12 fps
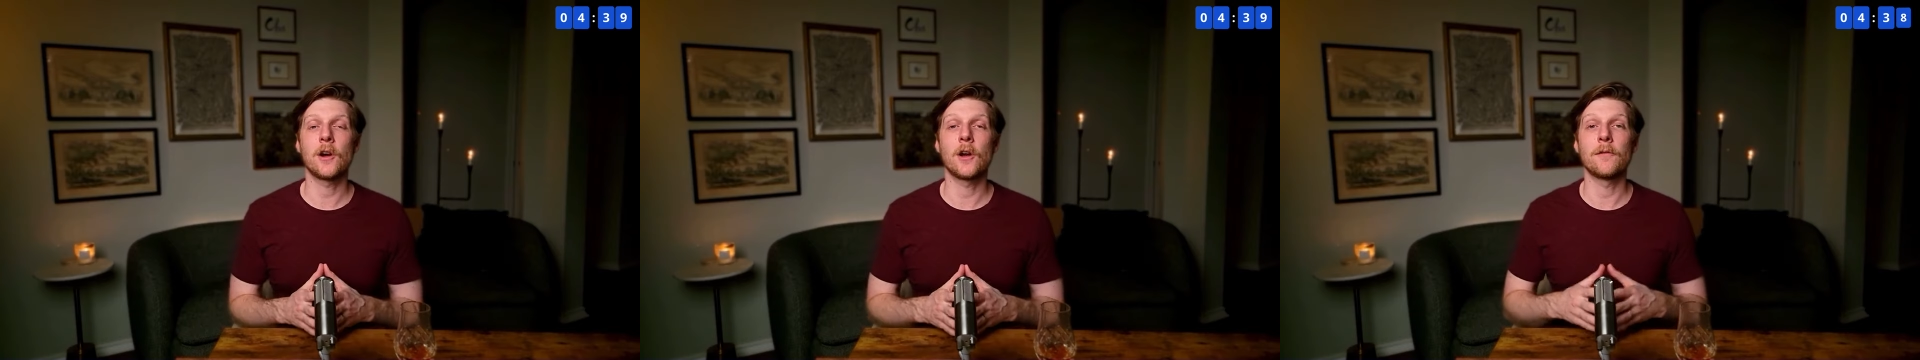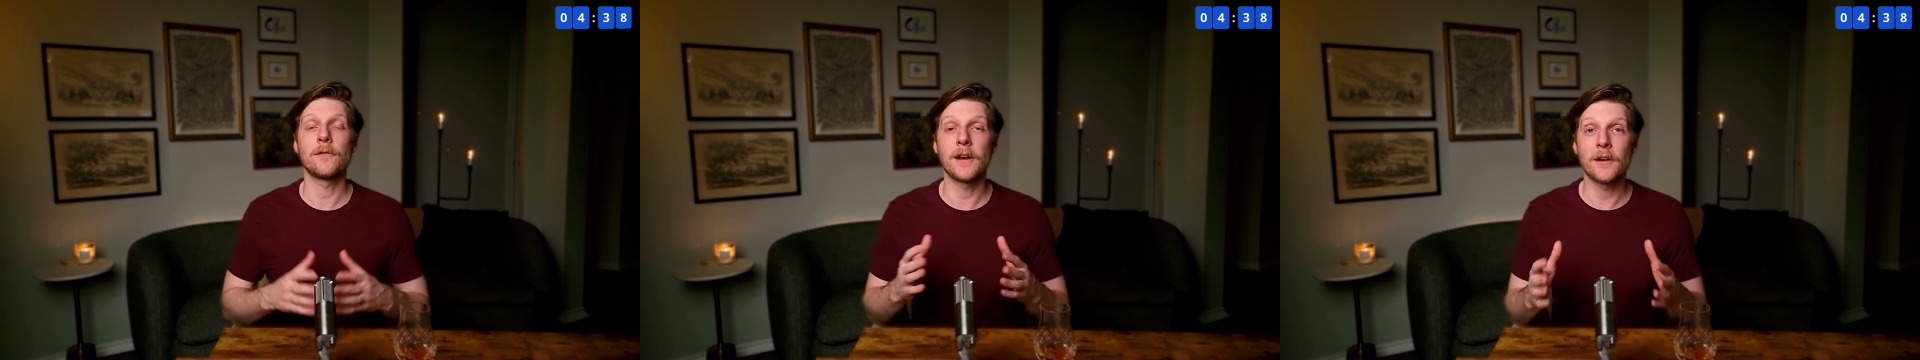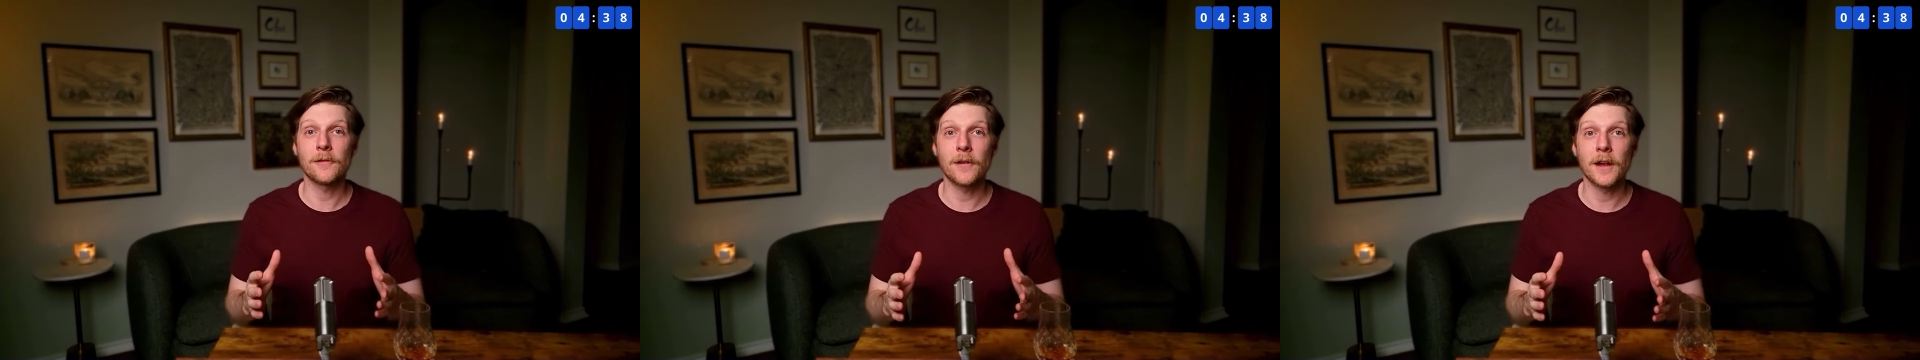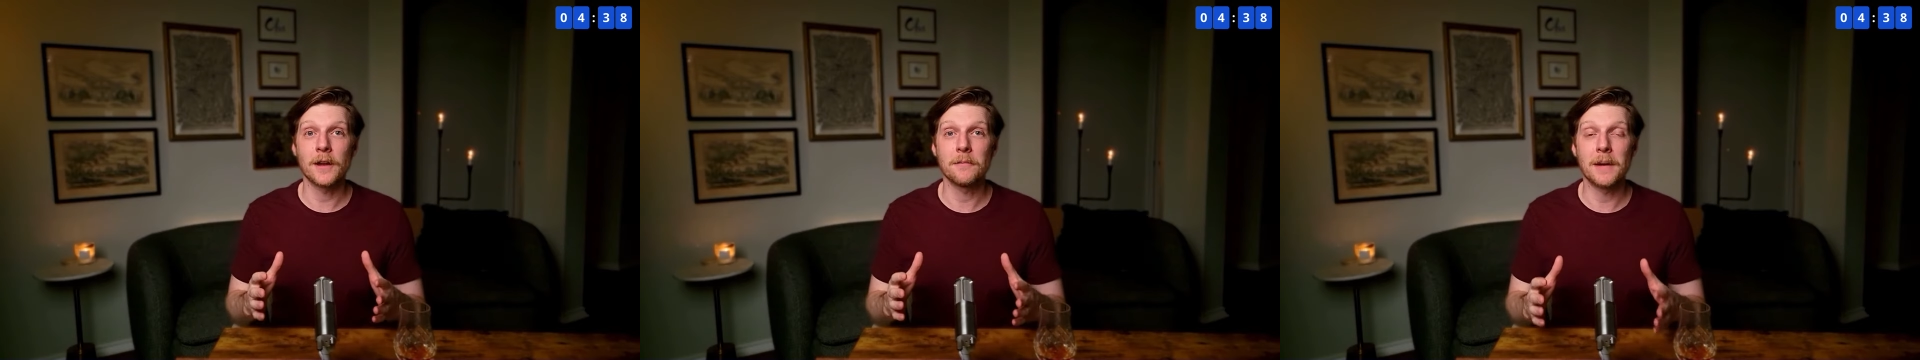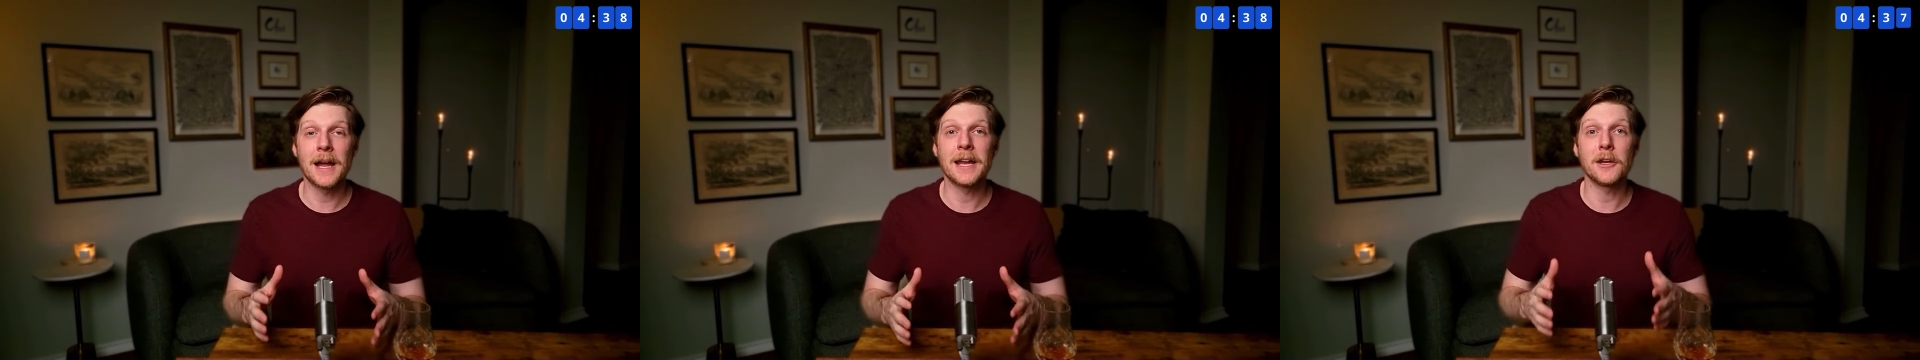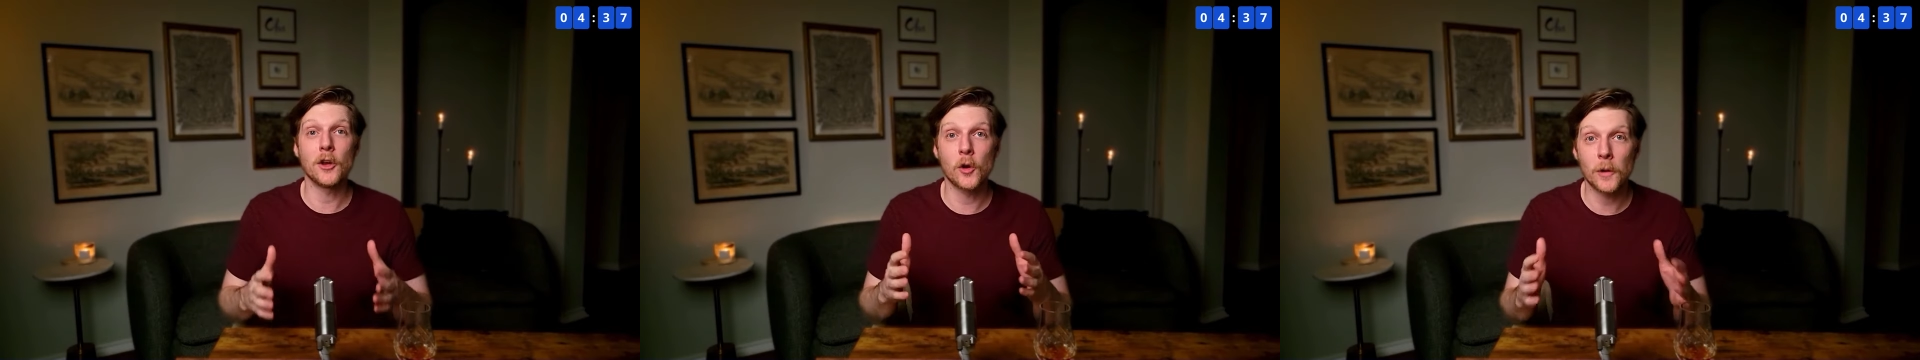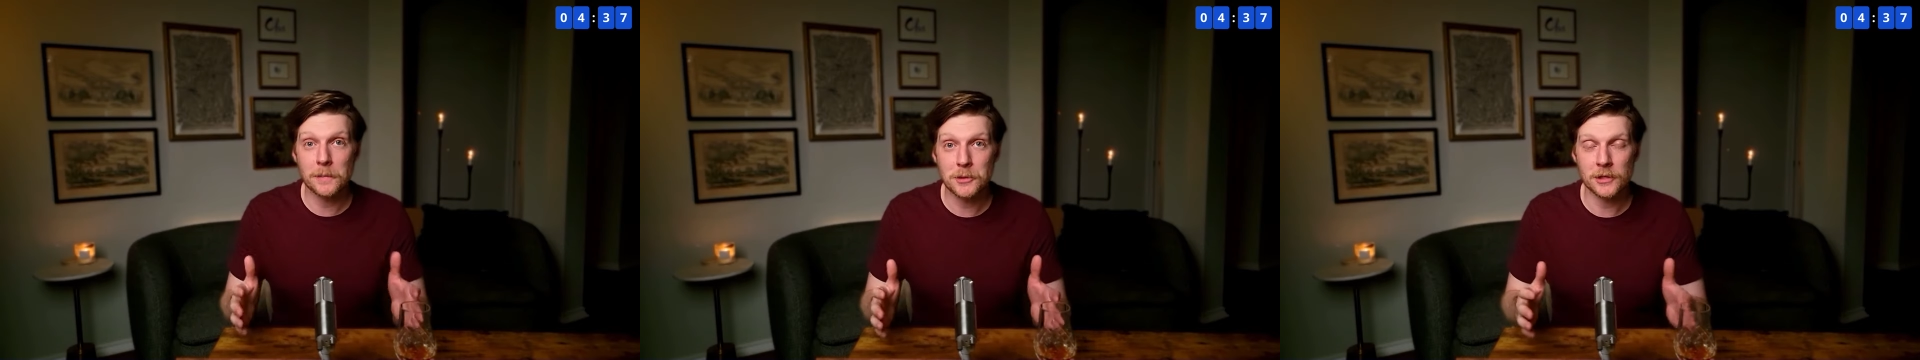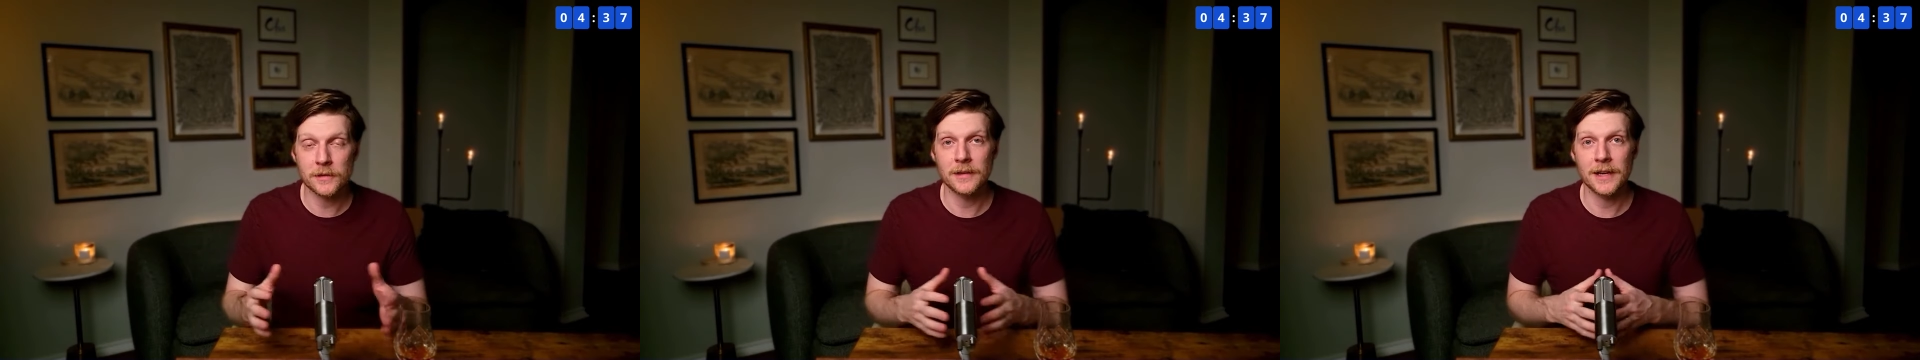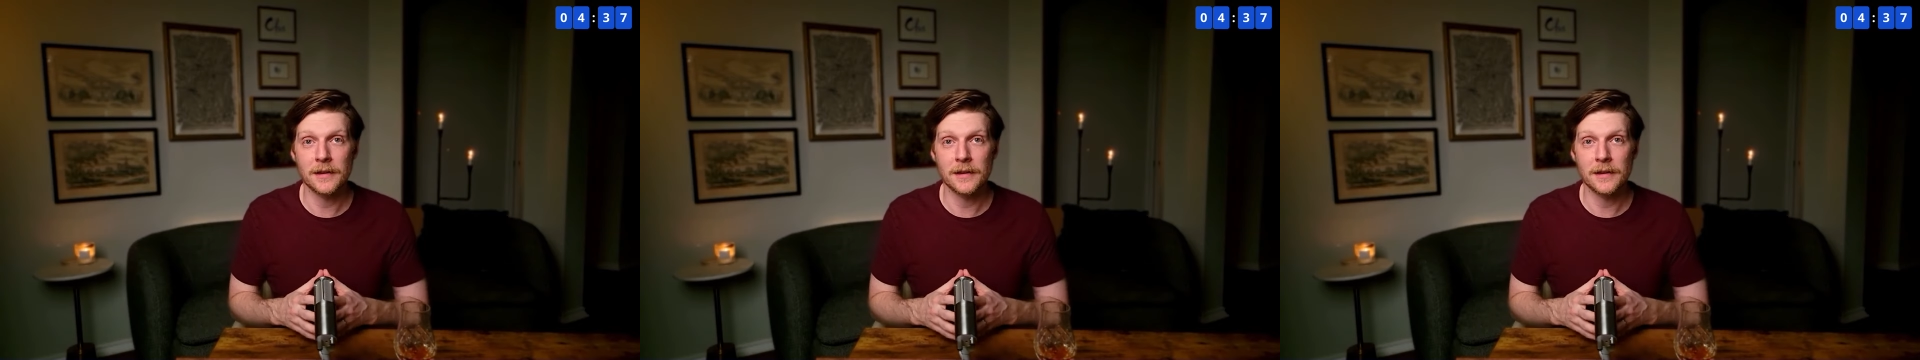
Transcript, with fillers: are verified by encryption